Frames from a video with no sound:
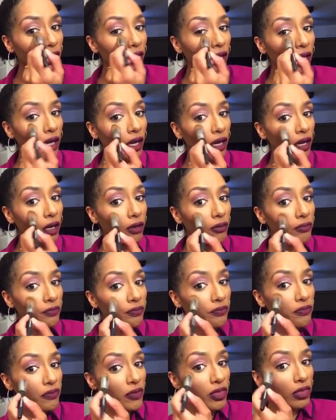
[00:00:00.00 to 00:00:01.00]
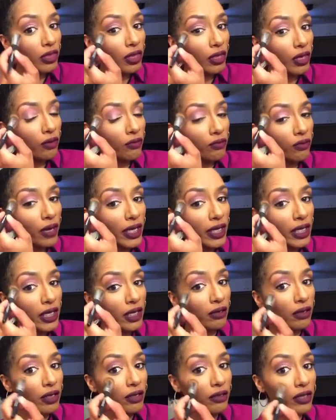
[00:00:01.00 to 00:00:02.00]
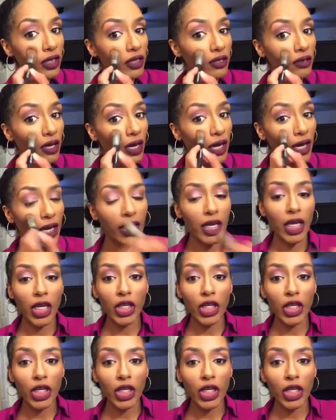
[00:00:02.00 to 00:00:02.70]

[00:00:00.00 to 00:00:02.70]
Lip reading: right here underneath your eye.